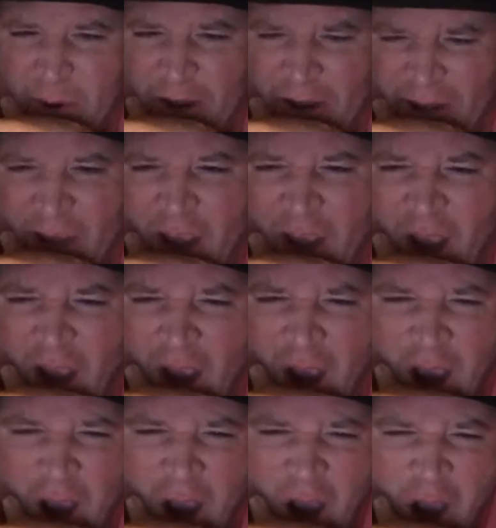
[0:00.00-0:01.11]
like uh,
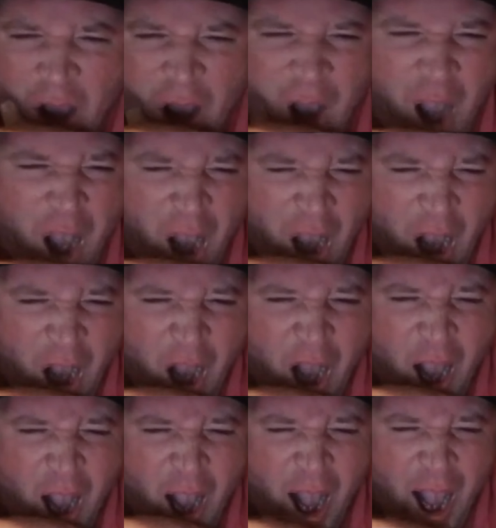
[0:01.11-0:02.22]
like somewhere around
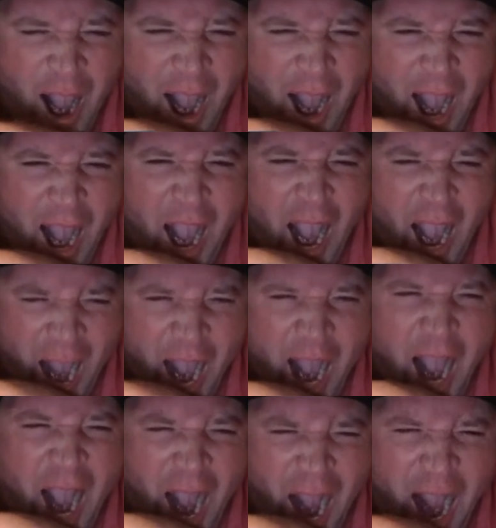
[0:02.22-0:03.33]
here, uh,
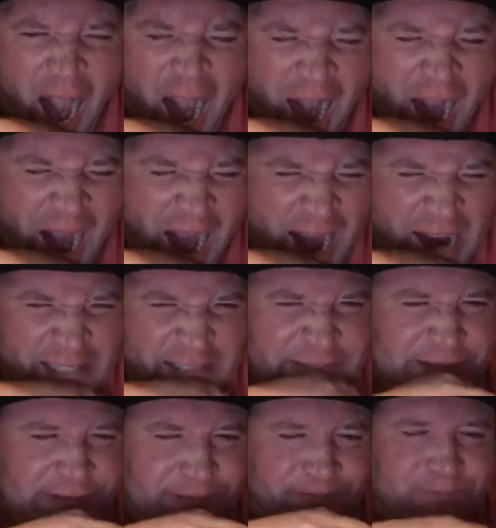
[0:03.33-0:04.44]
right here, right next to
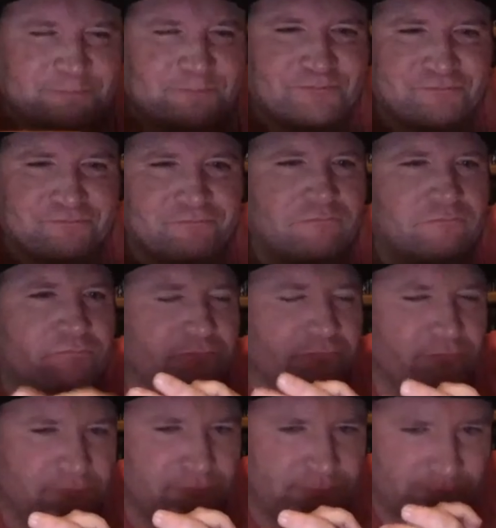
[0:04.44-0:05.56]
my thumb, actually,
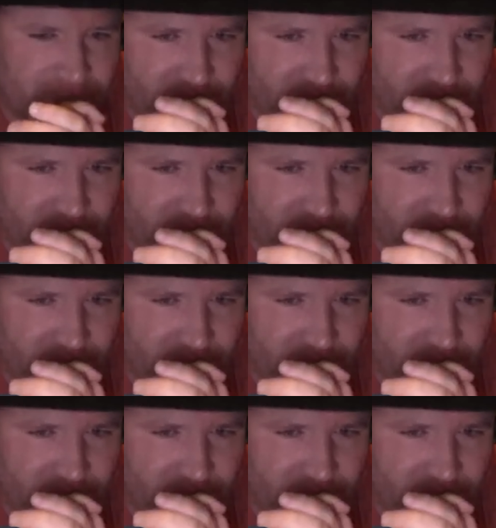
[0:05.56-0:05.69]
right where the